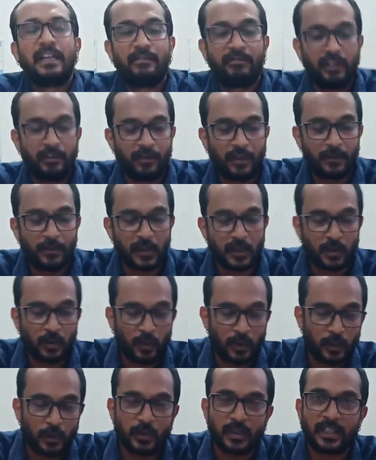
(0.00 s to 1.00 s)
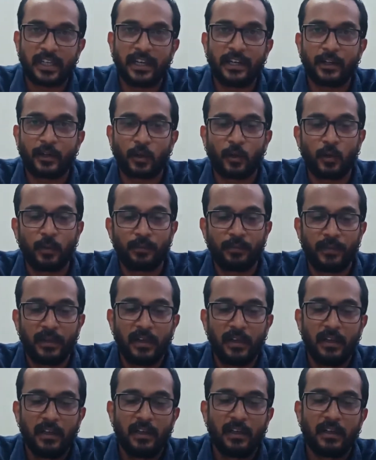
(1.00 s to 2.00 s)
everyone was told to stay at home,
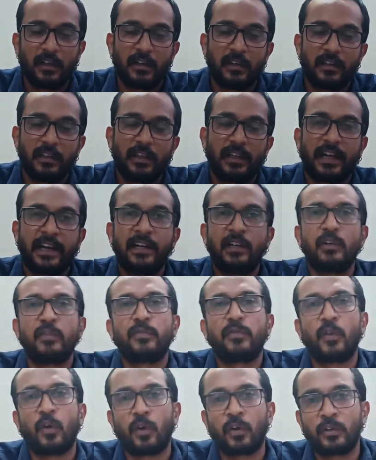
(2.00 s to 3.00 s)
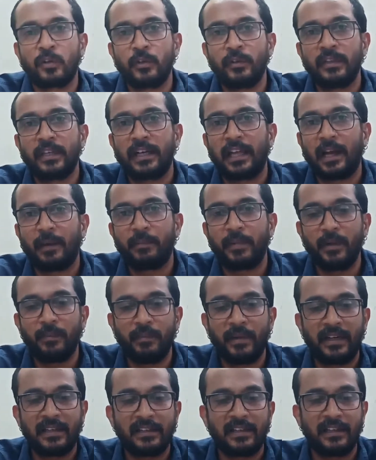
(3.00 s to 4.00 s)
the kind of lockdown that happened
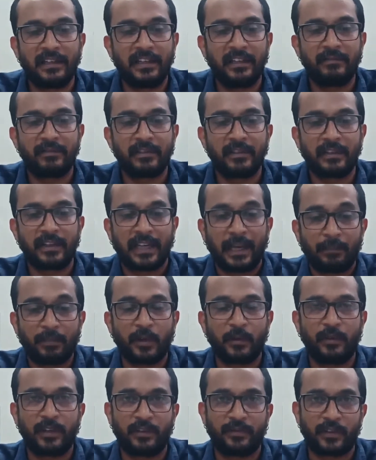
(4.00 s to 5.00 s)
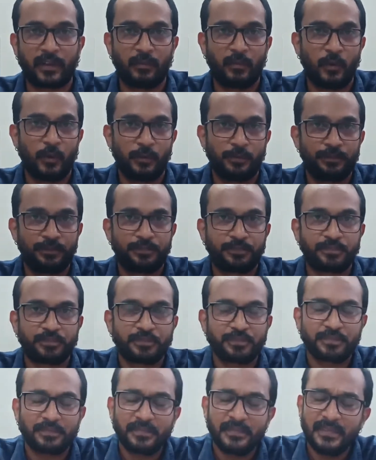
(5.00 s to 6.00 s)
meant that they were kept away from home.
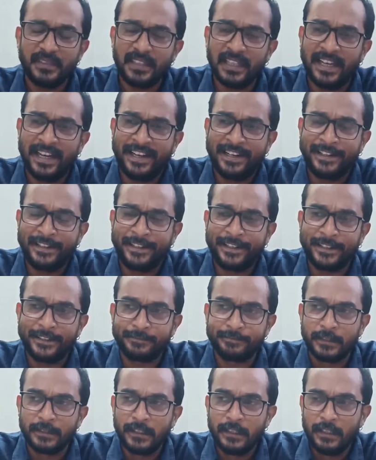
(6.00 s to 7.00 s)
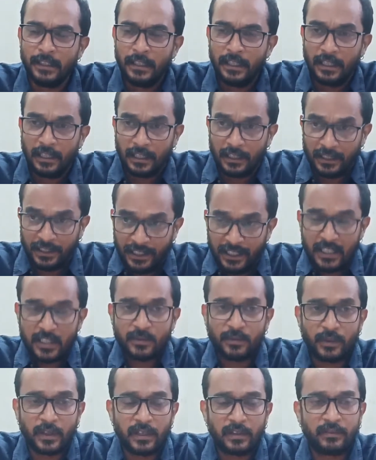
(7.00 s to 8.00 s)
And
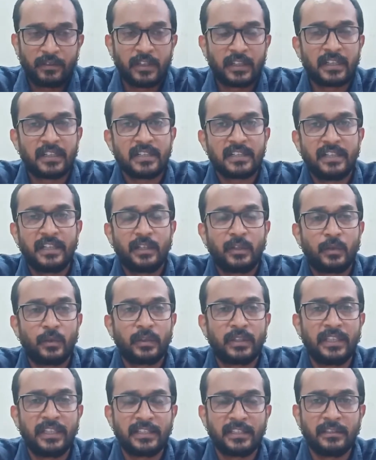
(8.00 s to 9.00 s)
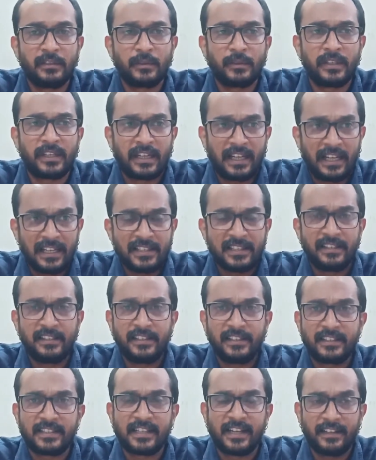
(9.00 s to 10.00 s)
these workers then took things into their hands, and they
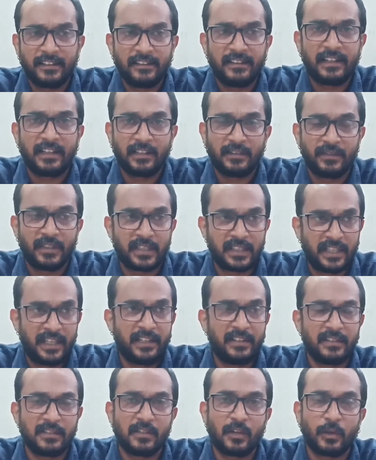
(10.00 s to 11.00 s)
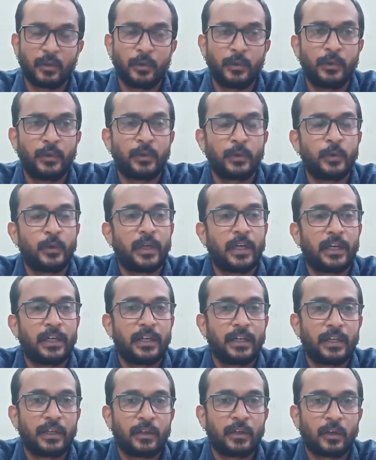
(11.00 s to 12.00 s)
decided that if the state is not going
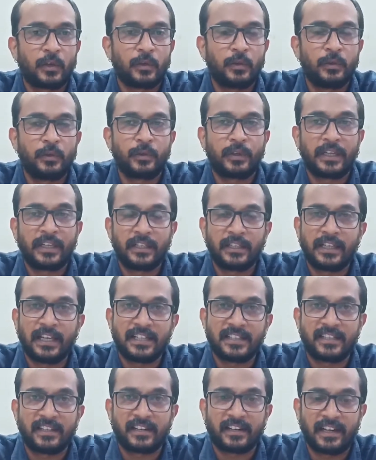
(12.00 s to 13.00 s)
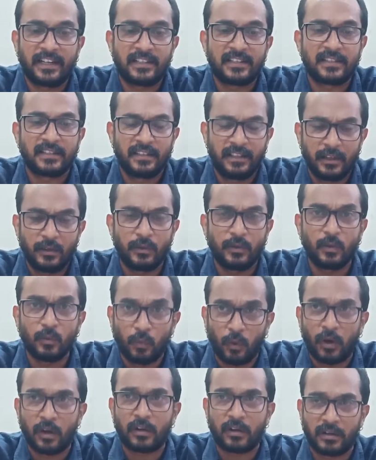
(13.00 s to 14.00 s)
to recognize their rights, they're going to
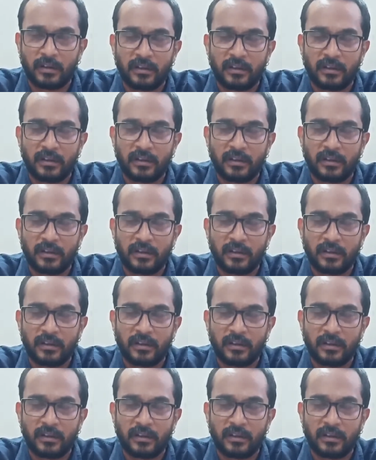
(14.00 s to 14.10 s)
walk.